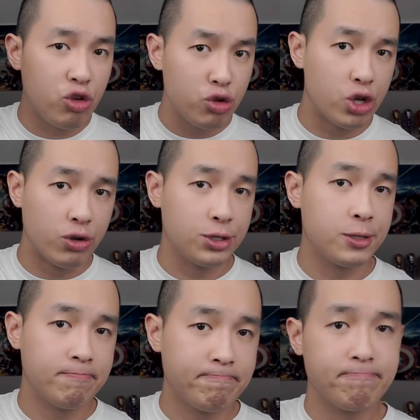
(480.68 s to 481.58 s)
you
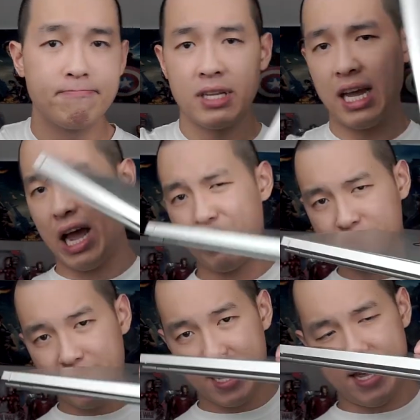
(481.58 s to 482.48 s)
use. I
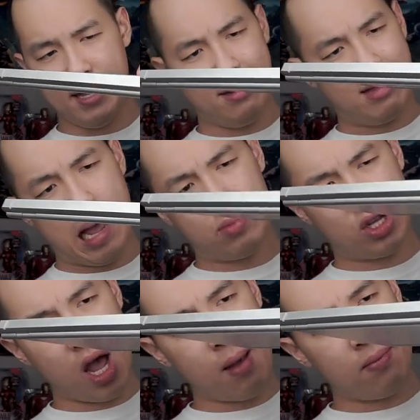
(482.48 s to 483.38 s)
rest my
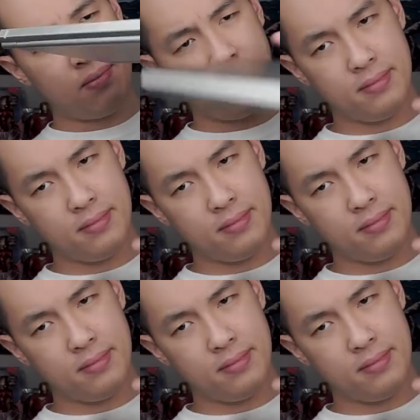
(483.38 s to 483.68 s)
laptop